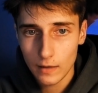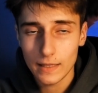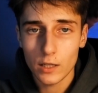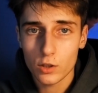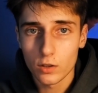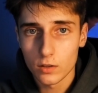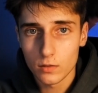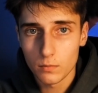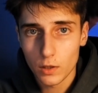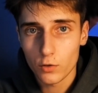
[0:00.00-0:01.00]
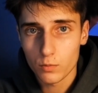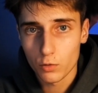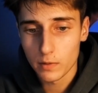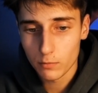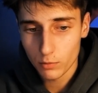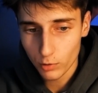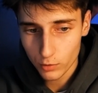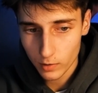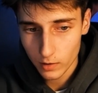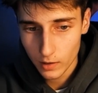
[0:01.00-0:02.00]
that is going to make us more memorable as
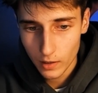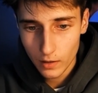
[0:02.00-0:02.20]
well.